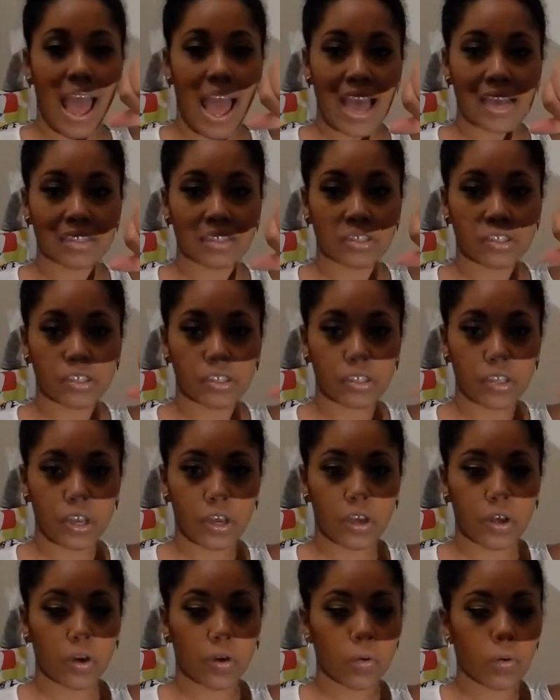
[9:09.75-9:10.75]
as
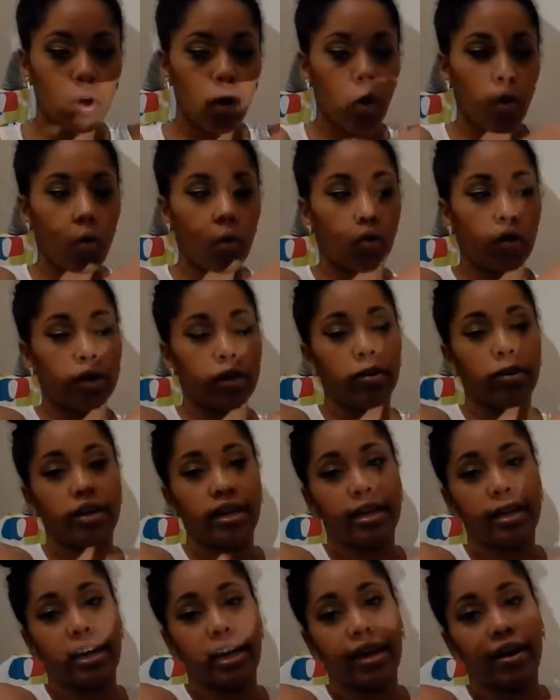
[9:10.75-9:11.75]
so, or you
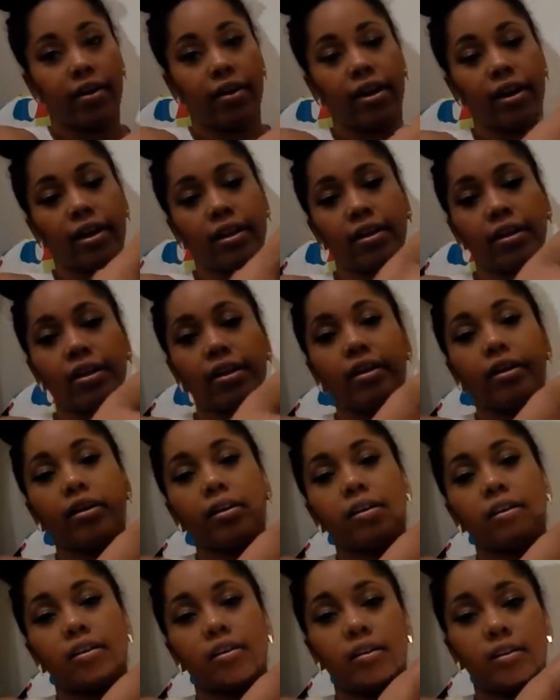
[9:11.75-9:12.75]
can carry it
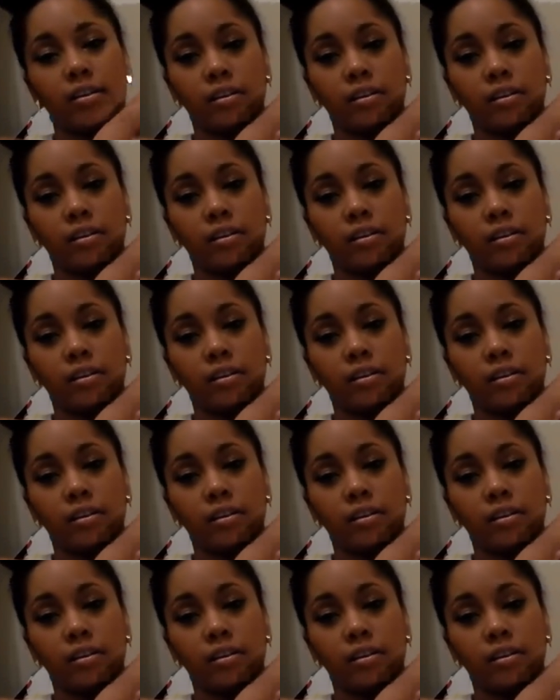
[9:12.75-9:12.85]
here.